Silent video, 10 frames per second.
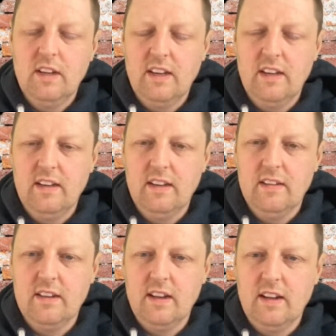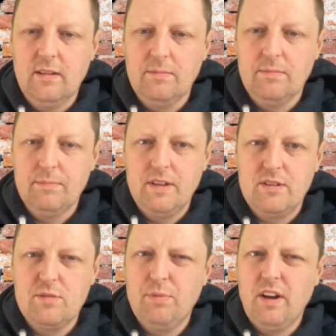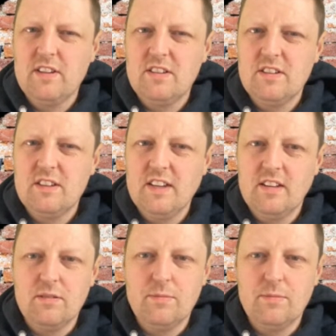and I'm a bit surprised to see it,